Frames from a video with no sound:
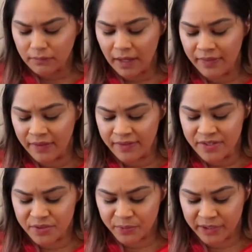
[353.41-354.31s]
And then
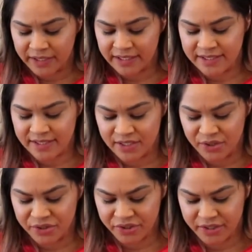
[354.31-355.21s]
this one is the
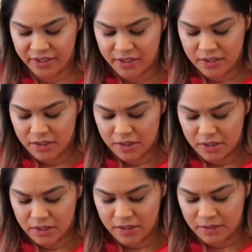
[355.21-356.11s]
Nook.
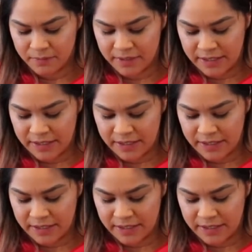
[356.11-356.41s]
And